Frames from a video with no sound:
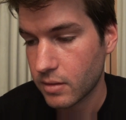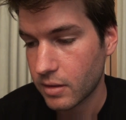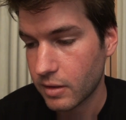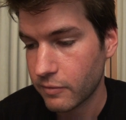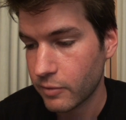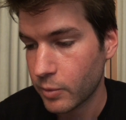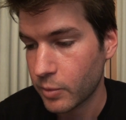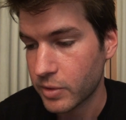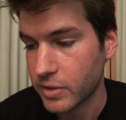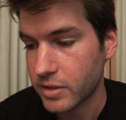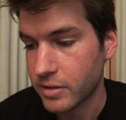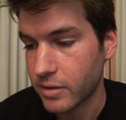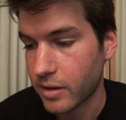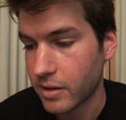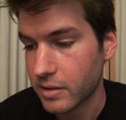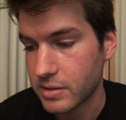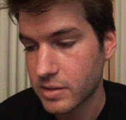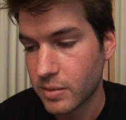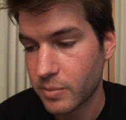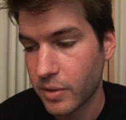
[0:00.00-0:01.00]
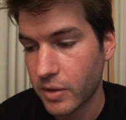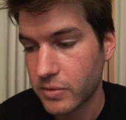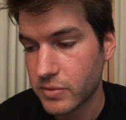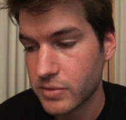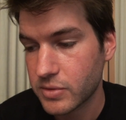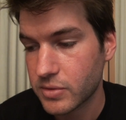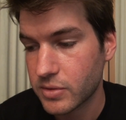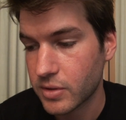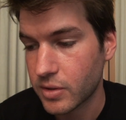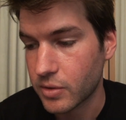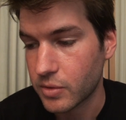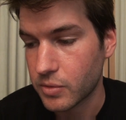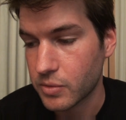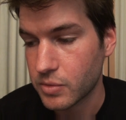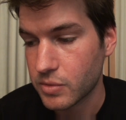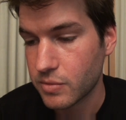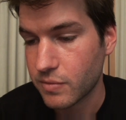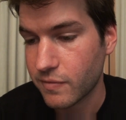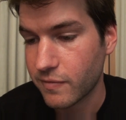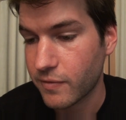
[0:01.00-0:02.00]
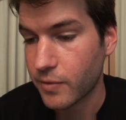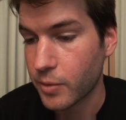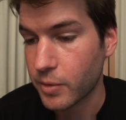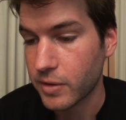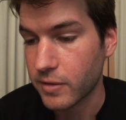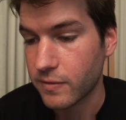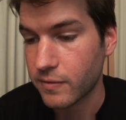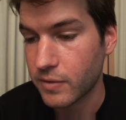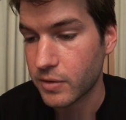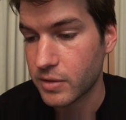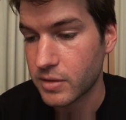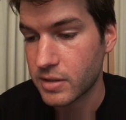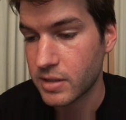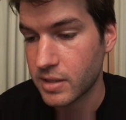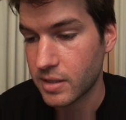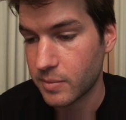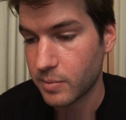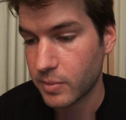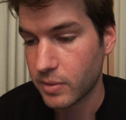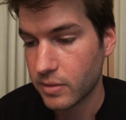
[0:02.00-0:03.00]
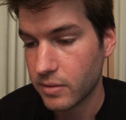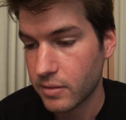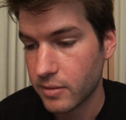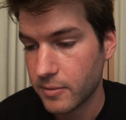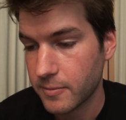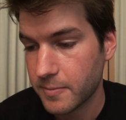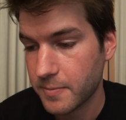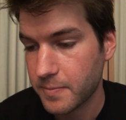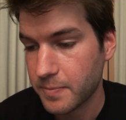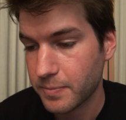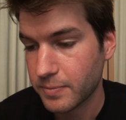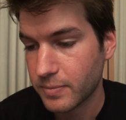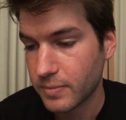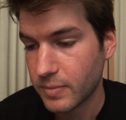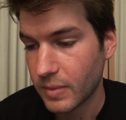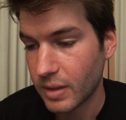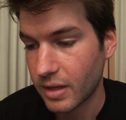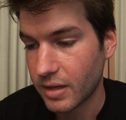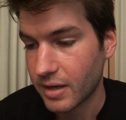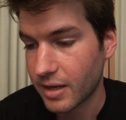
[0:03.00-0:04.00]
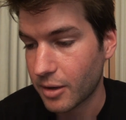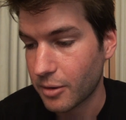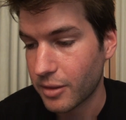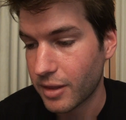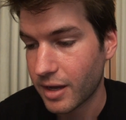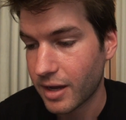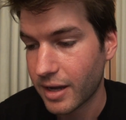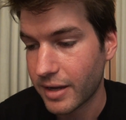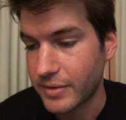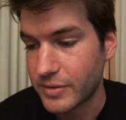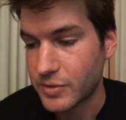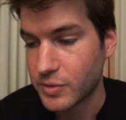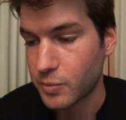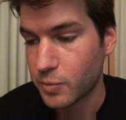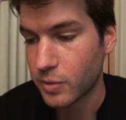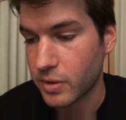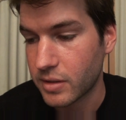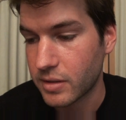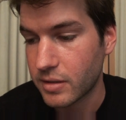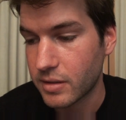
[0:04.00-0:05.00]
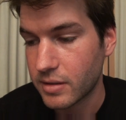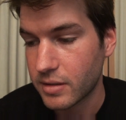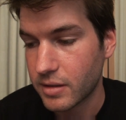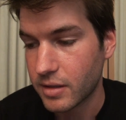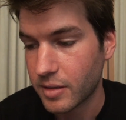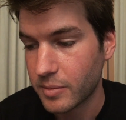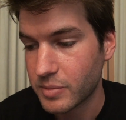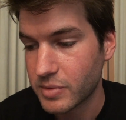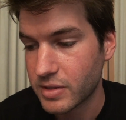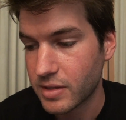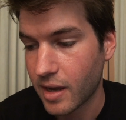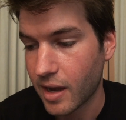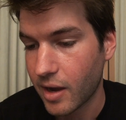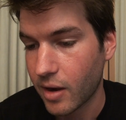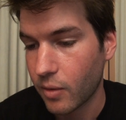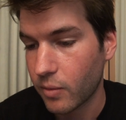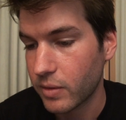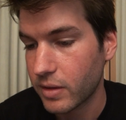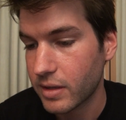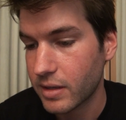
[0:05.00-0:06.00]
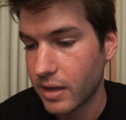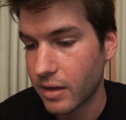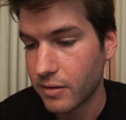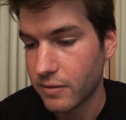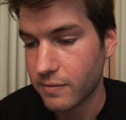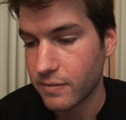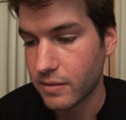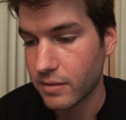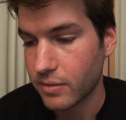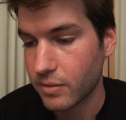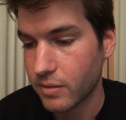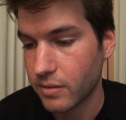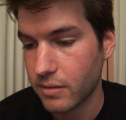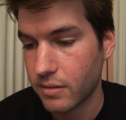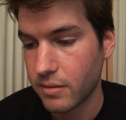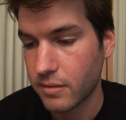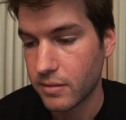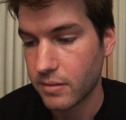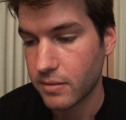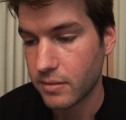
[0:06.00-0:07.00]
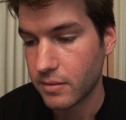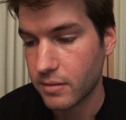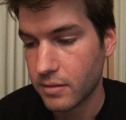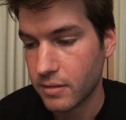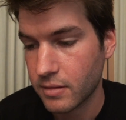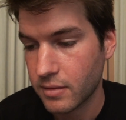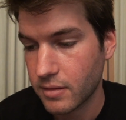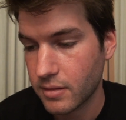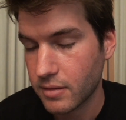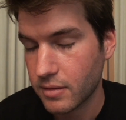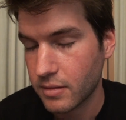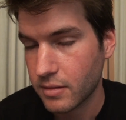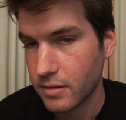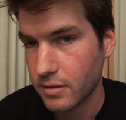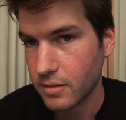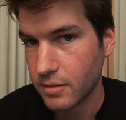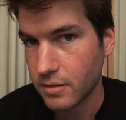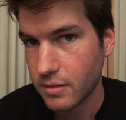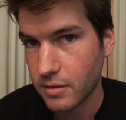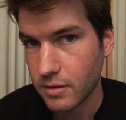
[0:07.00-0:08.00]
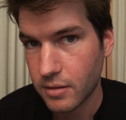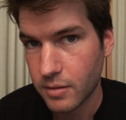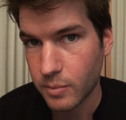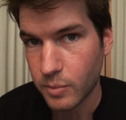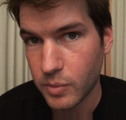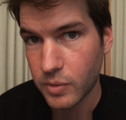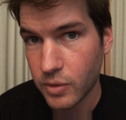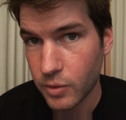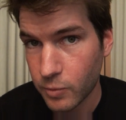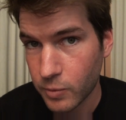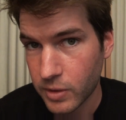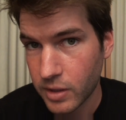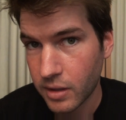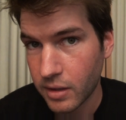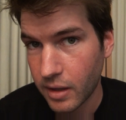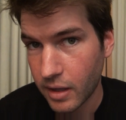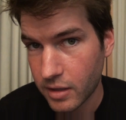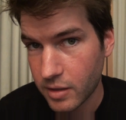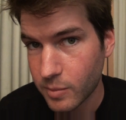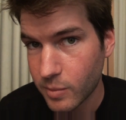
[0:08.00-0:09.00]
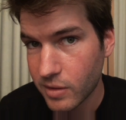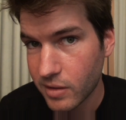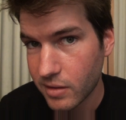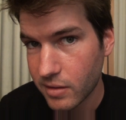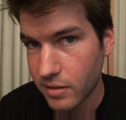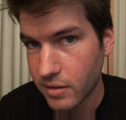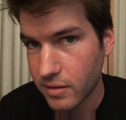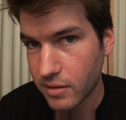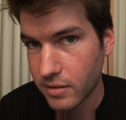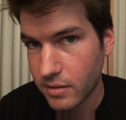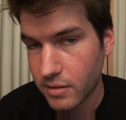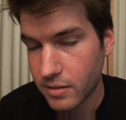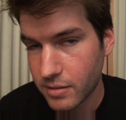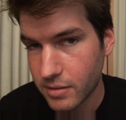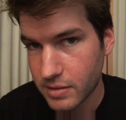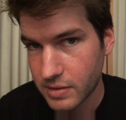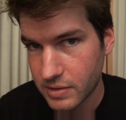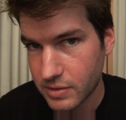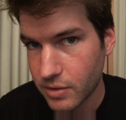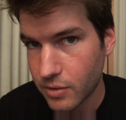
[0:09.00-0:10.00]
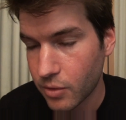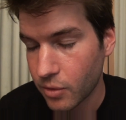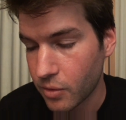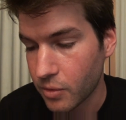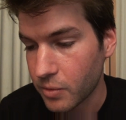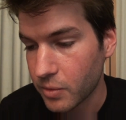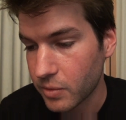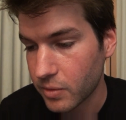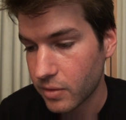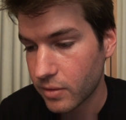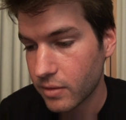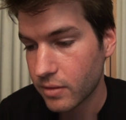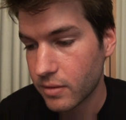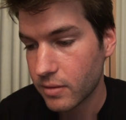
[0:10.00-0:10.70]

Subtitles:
Everyone talks about snows 40 foot deep, and how the ice wind comes howling out of the north. But the real enemy is the cold.